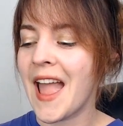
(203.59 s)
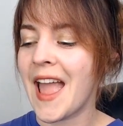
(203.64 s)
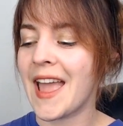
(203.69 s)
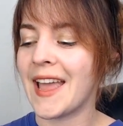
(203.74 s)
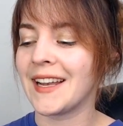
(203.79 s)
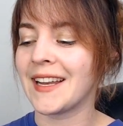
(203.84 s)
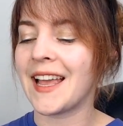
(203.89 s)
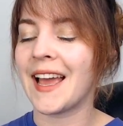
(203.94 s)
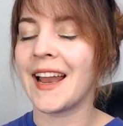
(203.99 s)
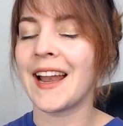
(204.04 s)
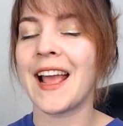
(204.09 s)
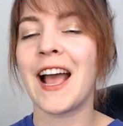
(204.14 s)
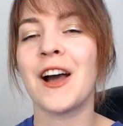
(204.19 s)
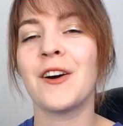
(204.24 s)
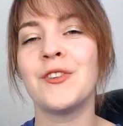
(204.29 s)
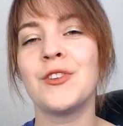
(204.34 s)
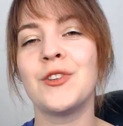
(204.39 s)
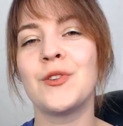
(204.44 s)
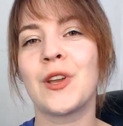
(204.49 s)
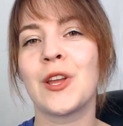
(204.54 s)
and kind of
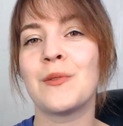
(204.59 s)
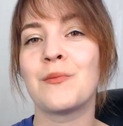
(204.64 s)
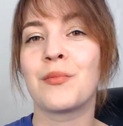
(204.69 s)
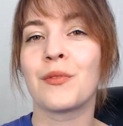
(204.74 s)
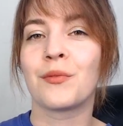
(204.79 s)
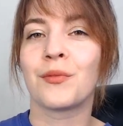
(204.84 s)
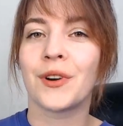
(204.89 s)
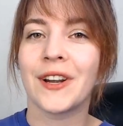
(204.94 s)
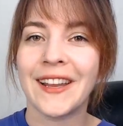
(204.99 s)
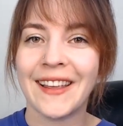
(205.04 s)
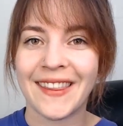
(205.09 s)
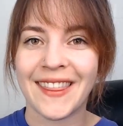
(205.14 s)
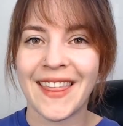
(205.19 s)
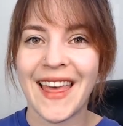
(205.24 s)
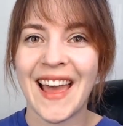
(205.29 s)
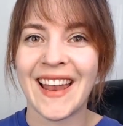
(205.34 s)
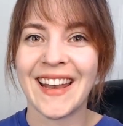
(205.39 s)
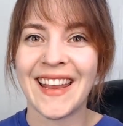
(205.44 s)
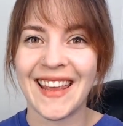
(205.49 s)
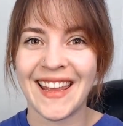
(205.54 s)
how you can bring that